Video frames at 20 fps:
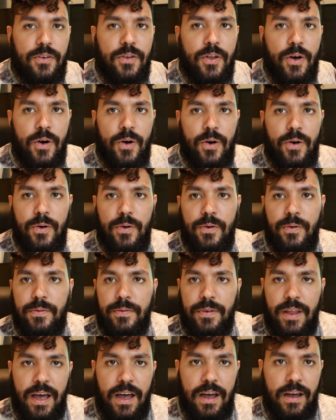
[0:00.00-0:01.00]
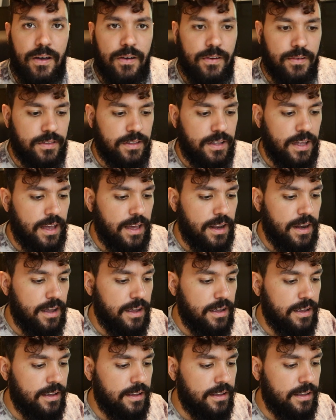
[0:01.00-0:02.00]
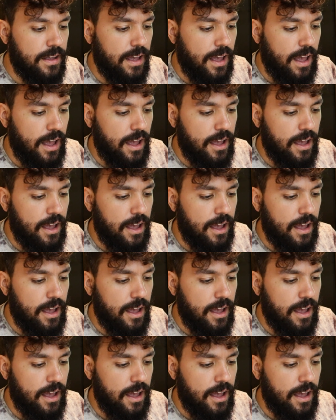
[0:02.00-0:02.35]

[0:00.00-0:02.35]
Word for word: know now that I